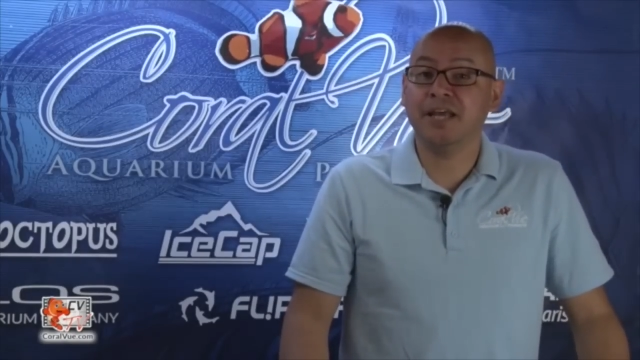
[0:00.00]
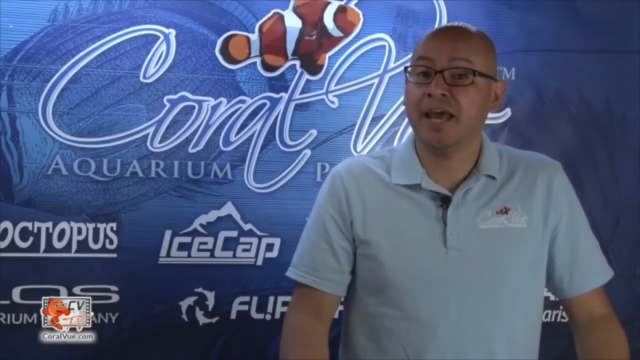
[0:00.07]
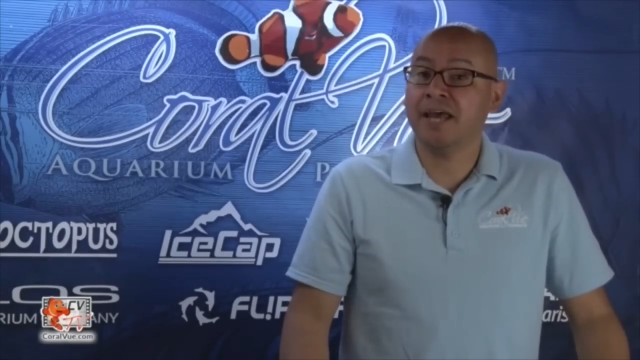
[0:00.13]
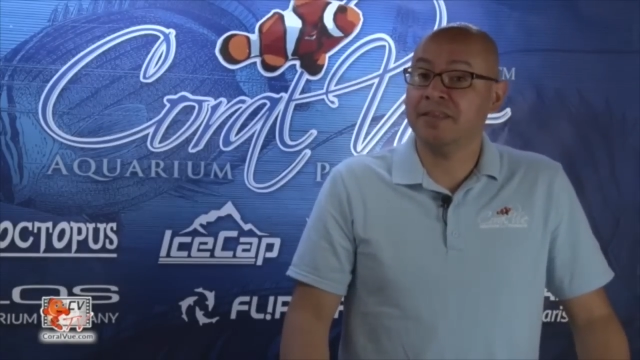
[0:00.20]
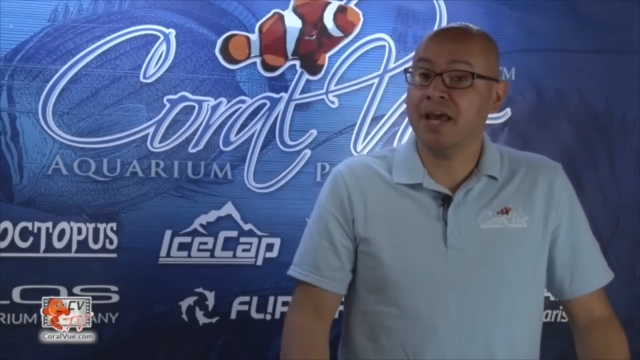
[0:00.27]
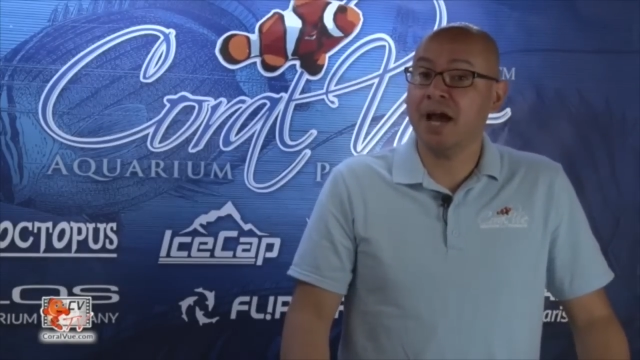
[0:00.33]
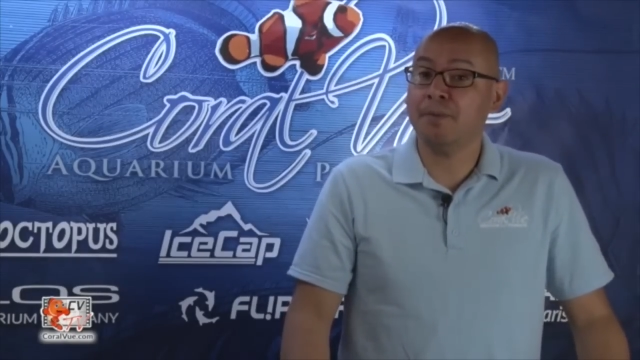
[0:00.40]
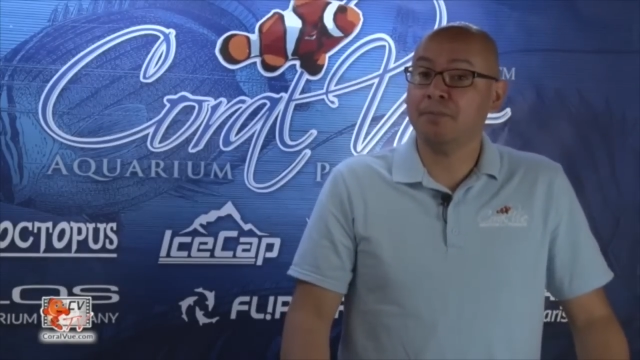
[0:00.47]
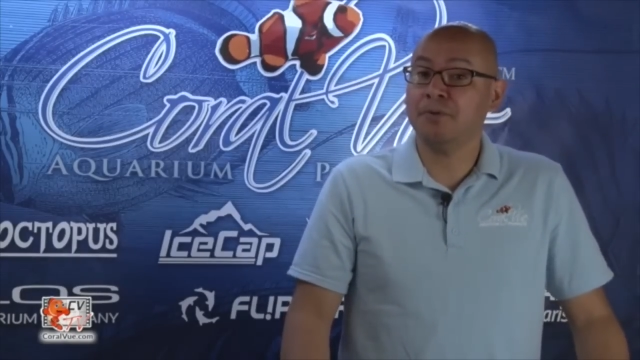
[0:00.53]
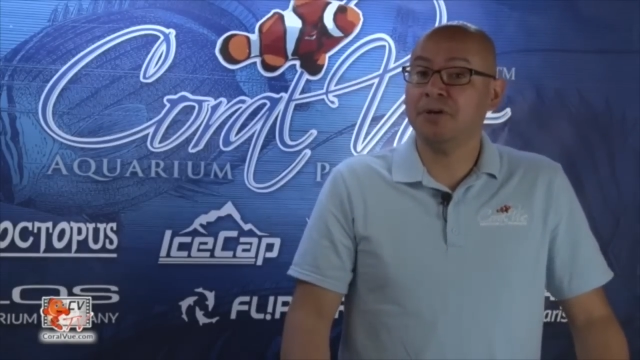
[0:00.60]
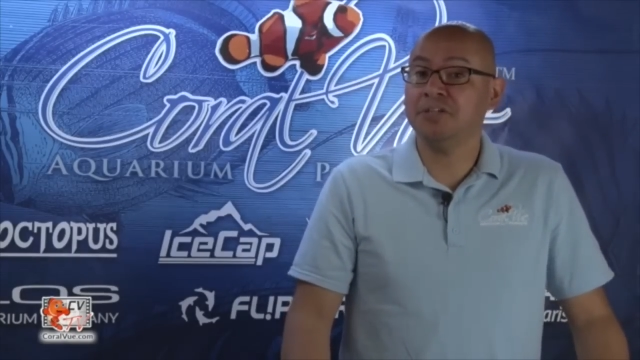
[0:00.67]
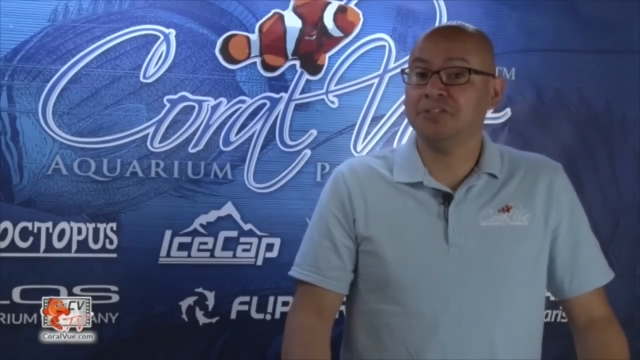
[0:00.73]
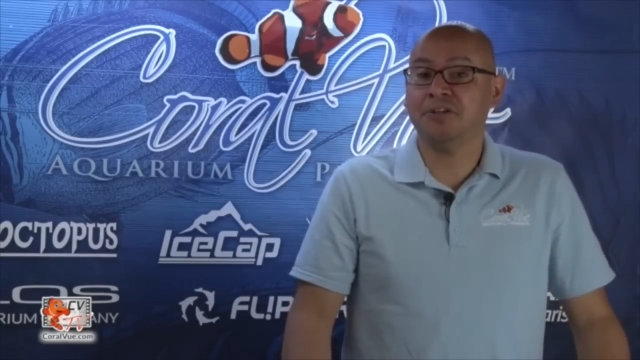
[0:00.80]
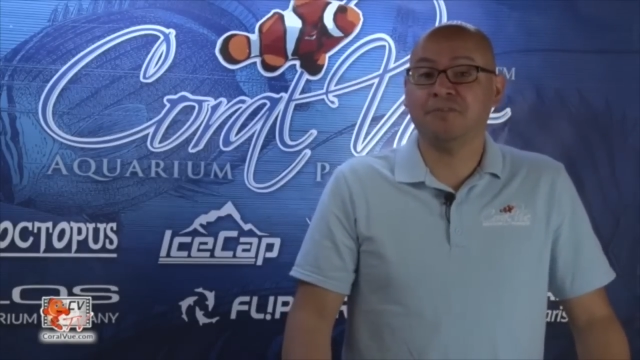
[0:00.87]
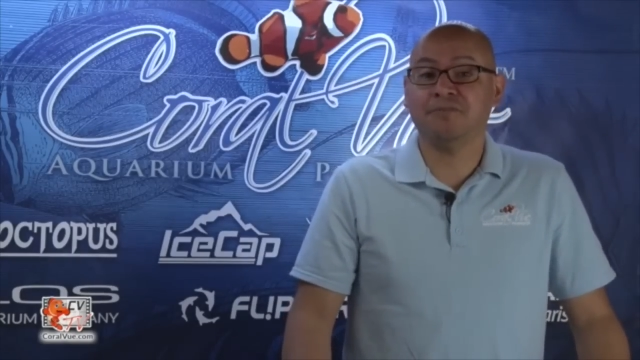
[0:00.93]
and the
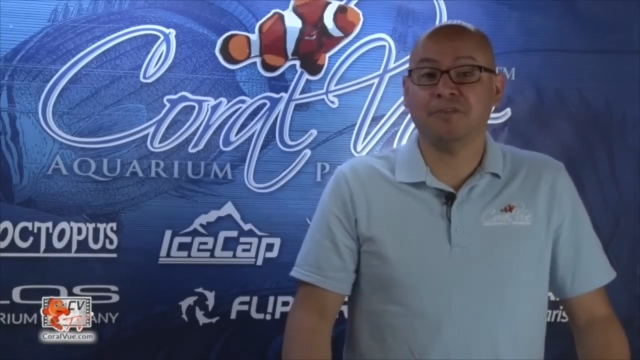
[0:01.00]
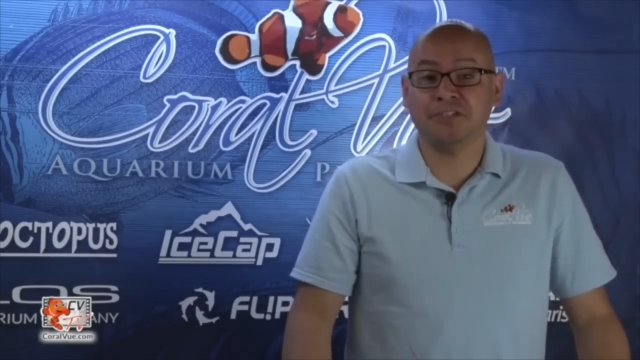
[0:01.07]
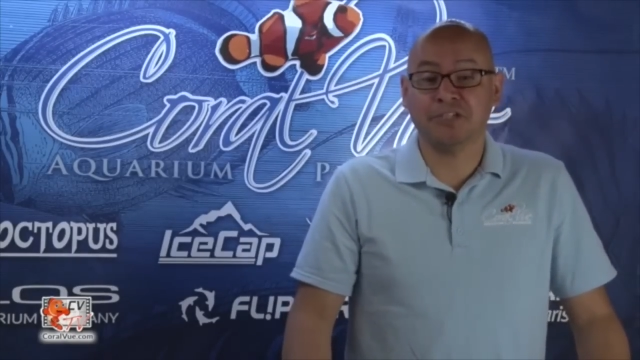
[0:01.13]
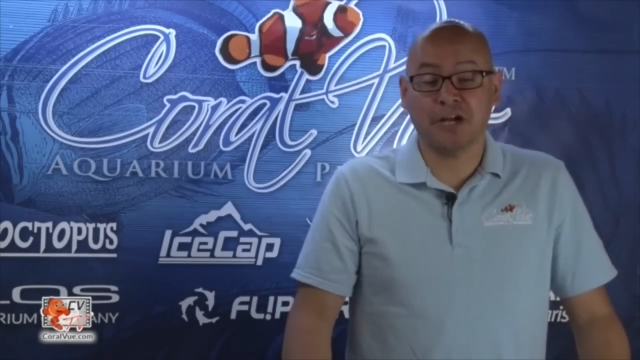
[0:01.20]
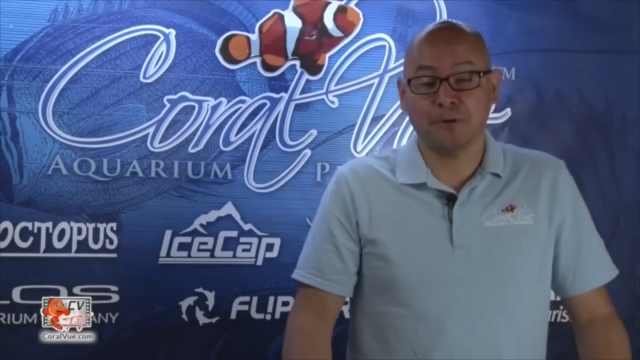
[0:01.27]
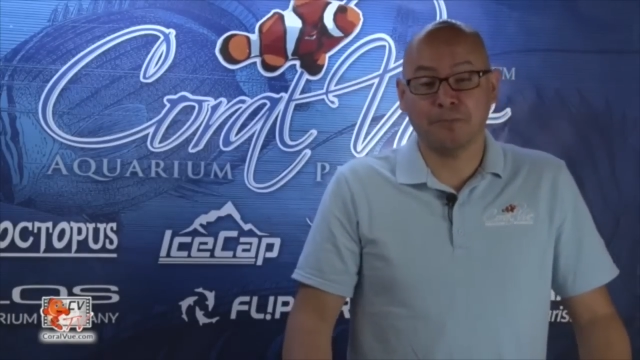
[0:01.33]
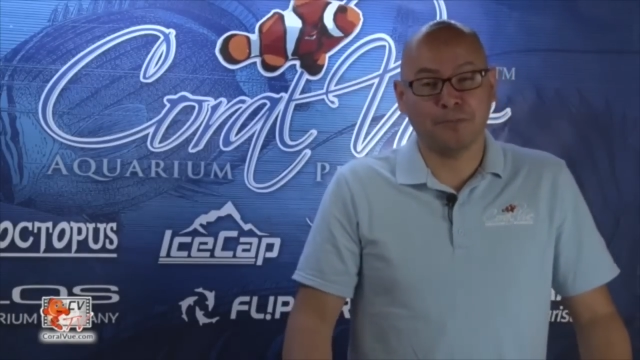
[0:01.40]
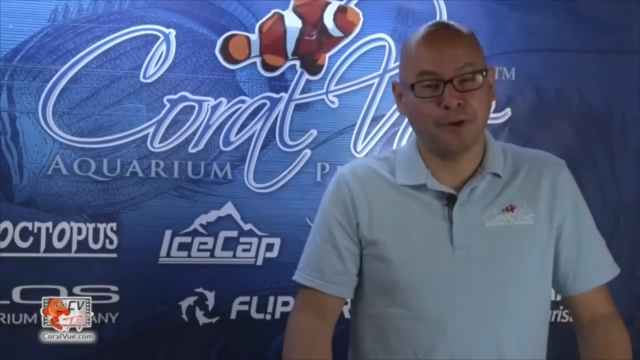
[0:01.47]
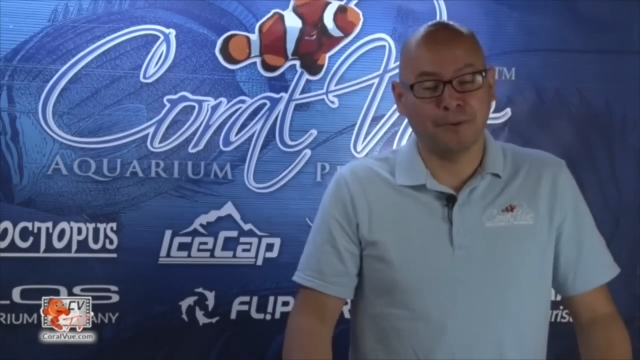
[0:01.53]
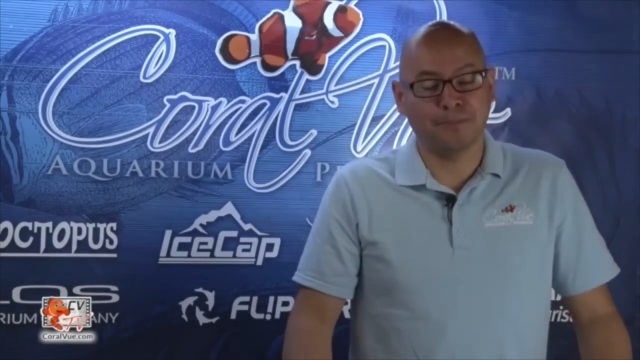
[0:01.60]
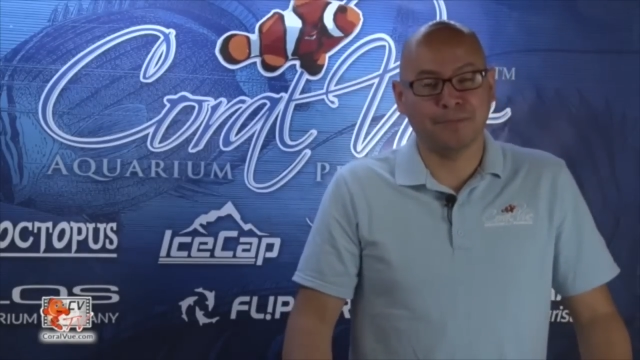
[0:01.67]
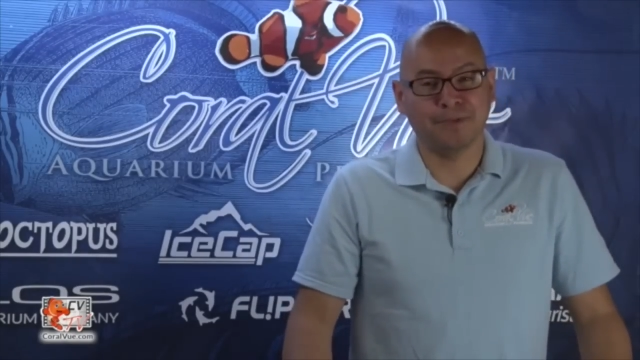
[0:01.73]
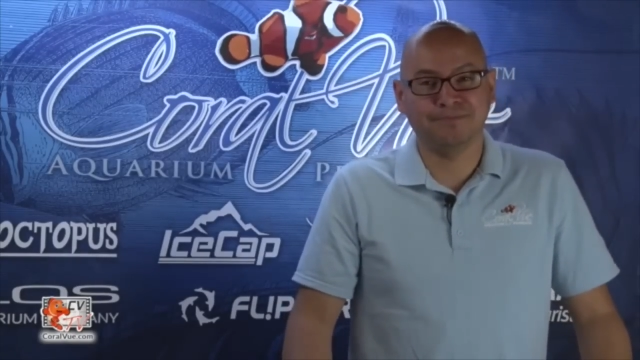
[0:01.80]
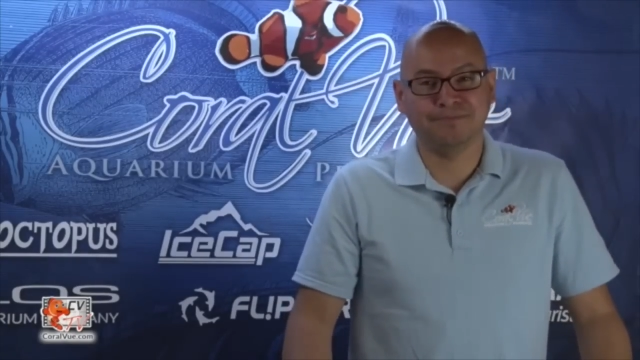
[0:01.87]
operation of the gyro pump.